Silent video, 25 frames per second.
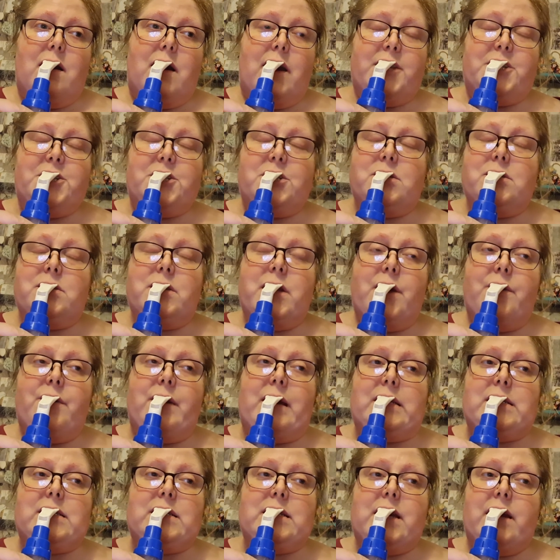I just know
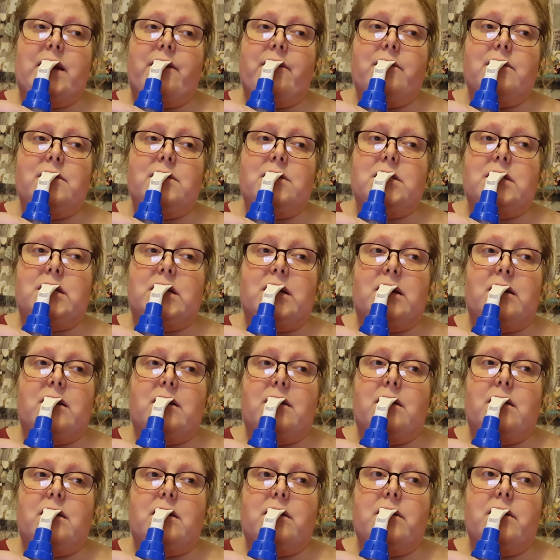it's going
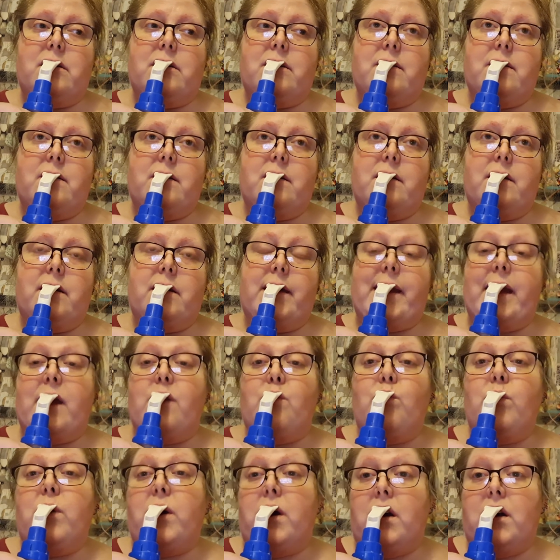to
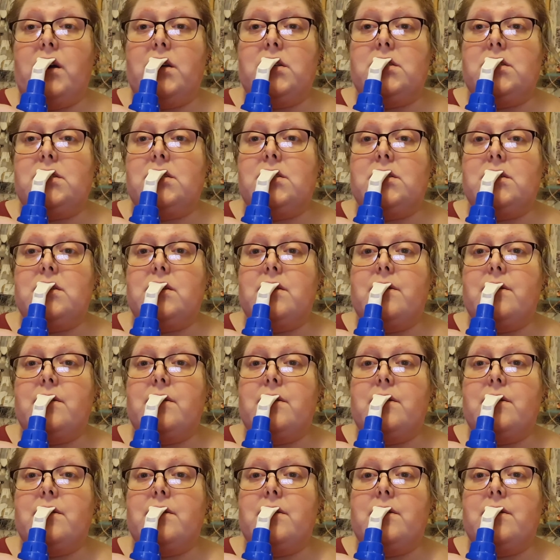get worse.